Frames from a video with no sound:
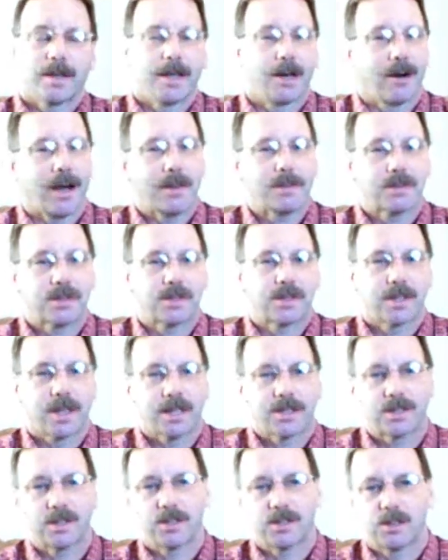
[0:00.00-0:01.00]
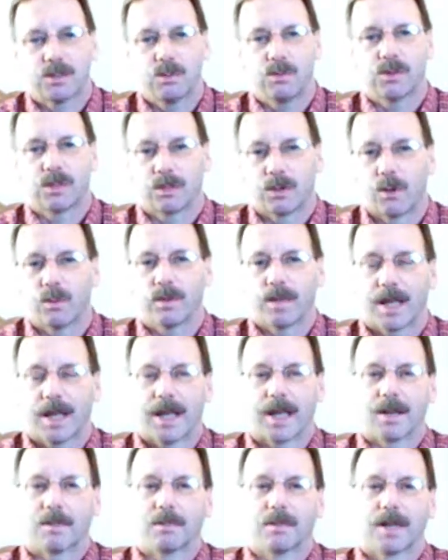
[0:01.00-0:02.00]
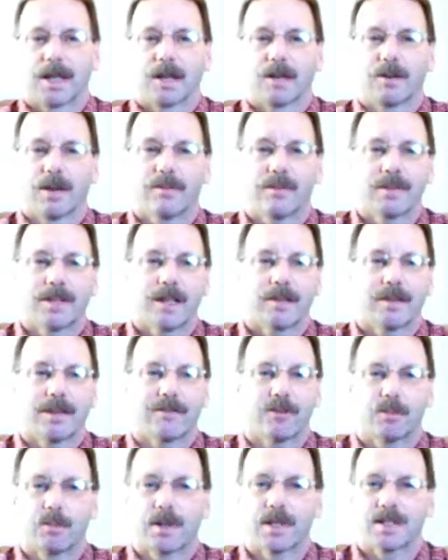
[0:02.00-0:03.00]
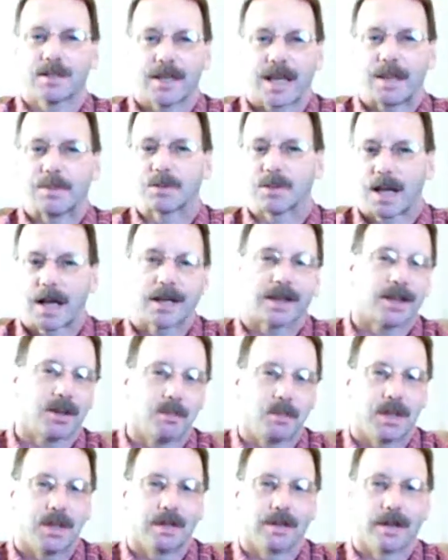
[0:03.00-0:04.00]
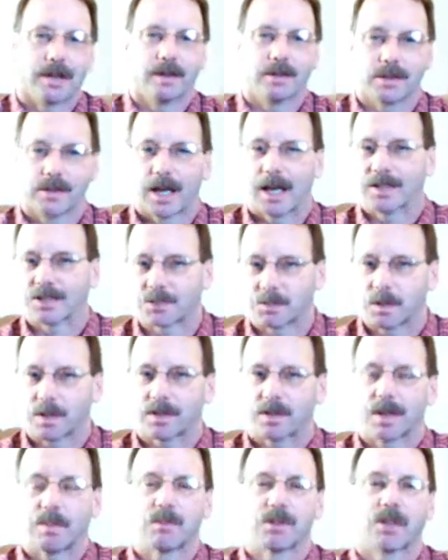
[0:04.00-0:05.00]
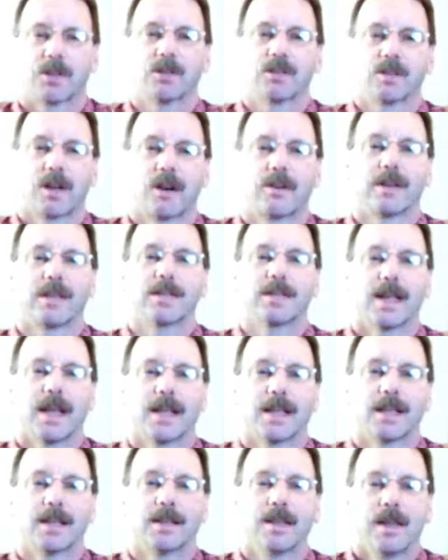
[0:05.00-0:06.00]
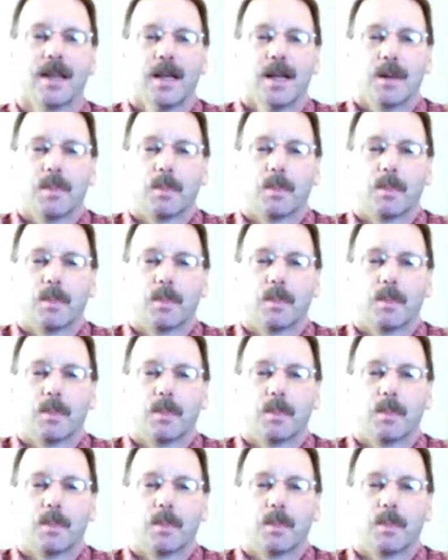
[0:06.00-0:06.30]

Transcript: Now, I would suggest you choose your own name. Now, evidently, everybody's name is not going to be there. John Smith, I'm sure, is already taken.